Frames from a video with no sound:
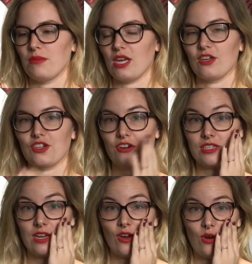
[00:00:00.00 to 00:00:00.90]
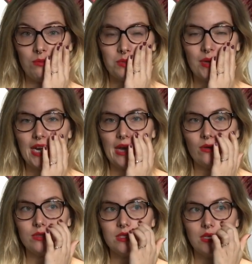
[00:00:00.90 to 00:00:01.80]
Miniatures and a Homespun
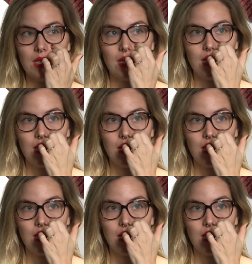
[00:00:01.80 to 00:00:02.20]
House